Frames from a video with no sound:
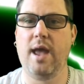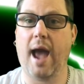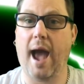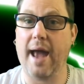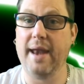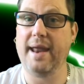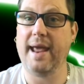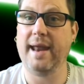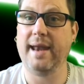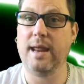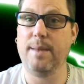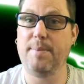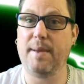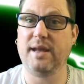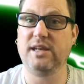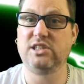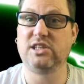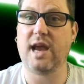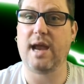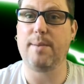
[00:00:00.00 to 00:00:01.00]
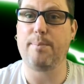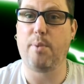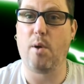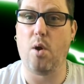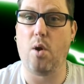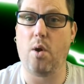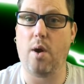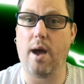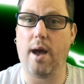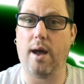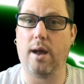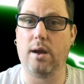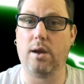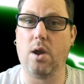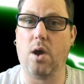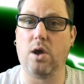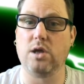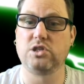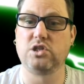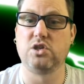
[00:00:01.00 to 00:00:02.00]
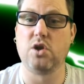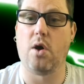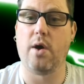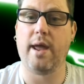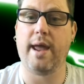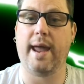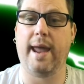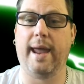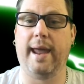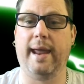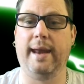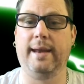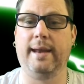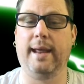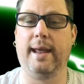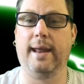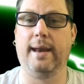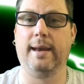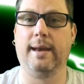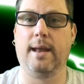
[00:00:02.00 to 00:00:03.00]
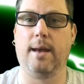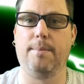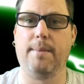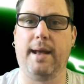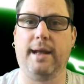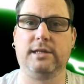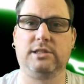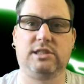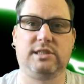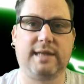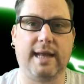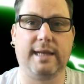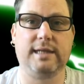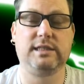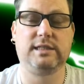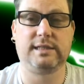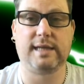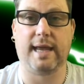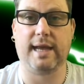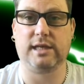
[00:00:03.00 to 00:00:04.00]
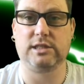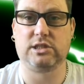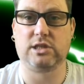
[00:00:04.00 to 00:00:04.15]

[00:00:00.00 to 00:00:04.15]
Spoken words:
And then he beat Jackpot last night in a match 10-6.